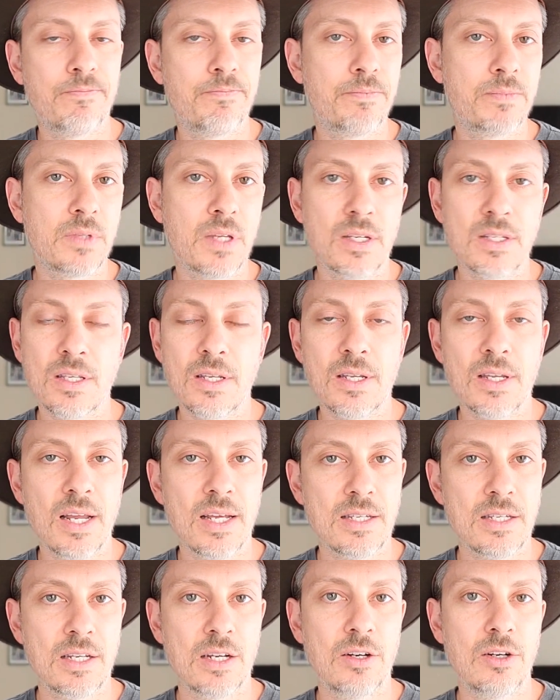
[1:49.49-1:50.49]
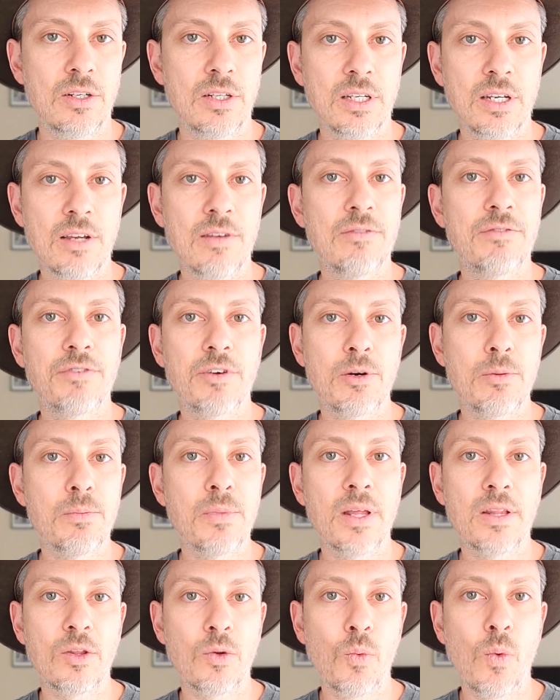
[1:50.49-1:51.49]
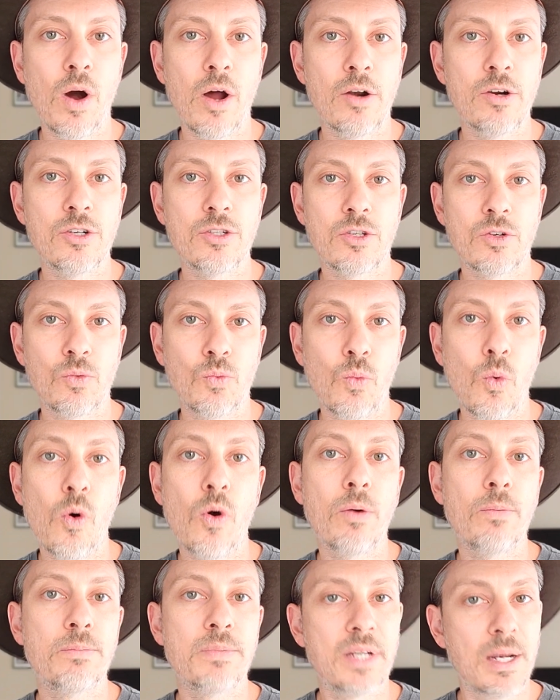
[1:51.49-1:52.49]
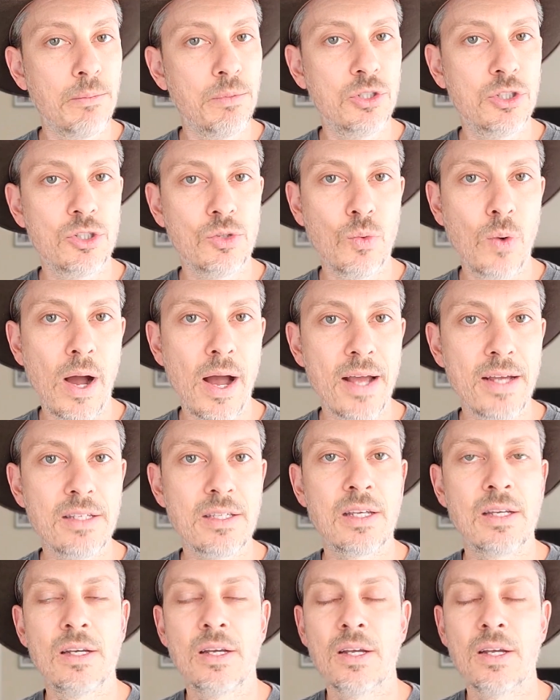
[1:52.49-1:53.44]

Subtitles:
doesn't necessarily confirm that the waters are warm temperature-wise,